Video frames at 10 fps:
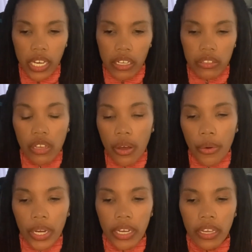
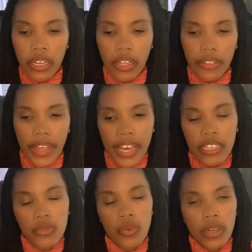So that
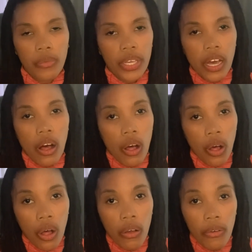is what we
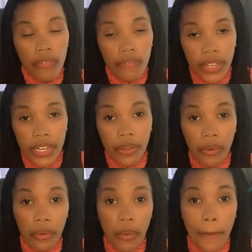call
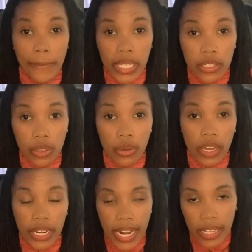fundamental
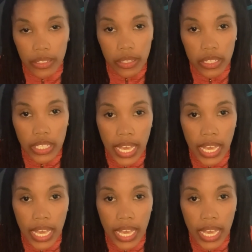analysis.